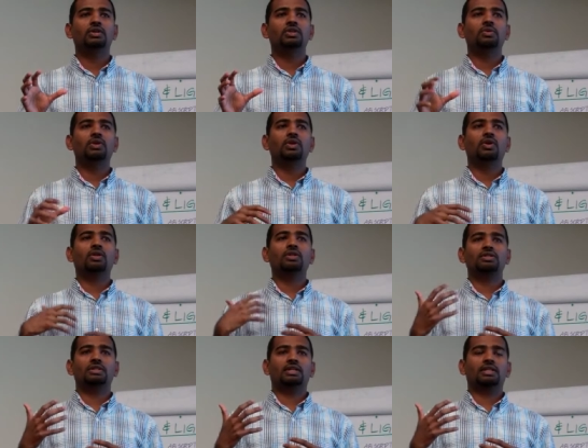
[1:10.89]
you will
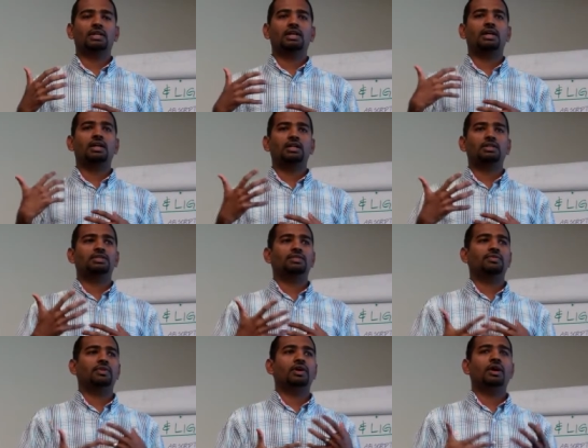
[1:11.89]
notice that the colors
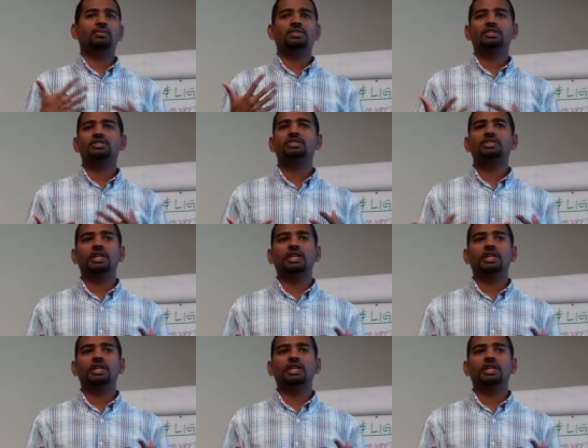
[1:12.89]
of the objects